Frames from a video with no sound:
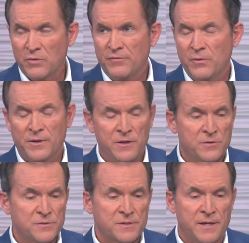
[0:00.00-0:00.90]

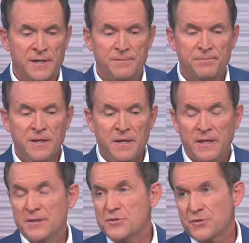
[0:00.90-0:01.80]
portfolios, um,
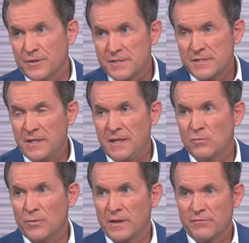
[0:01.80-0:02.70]
an insurance
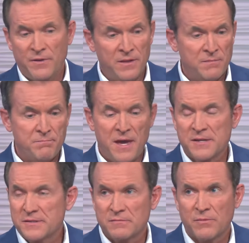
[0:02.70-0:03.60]
team where we can find the
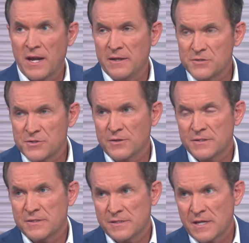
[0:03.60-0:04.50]
best, right,
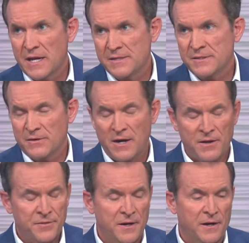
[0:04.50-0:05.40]
insurance designs that are
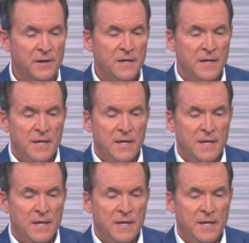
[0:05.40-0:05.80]
out there.